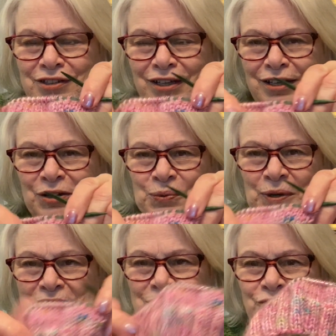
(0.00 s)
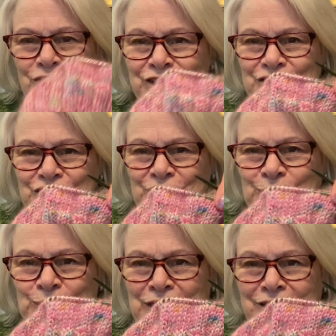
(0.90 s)
I can't wait to finish it and
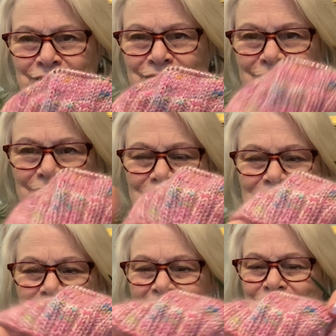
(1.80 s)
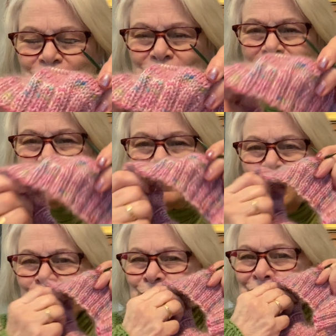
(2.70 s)
wear it. It's just
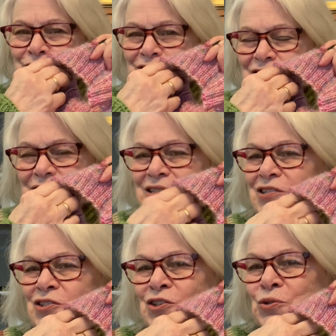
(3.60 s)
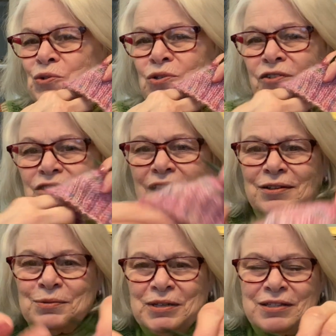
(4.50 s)
gorgeous. It's just so soft
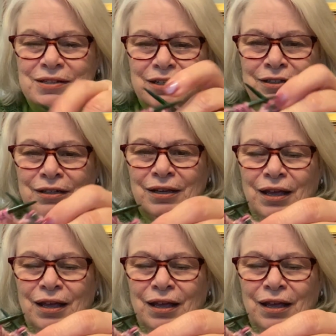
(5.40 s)
against my skin.